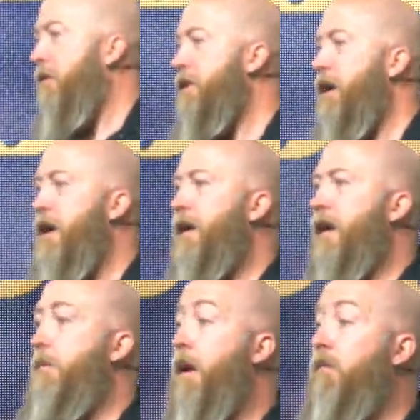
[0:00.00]
but we're
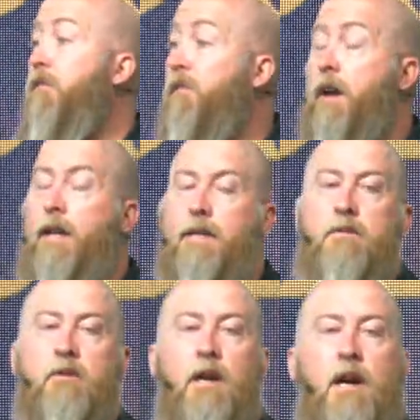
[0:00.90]
talking about
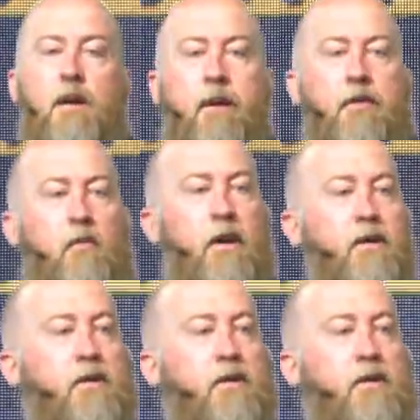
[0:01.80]
friends. We're talking about the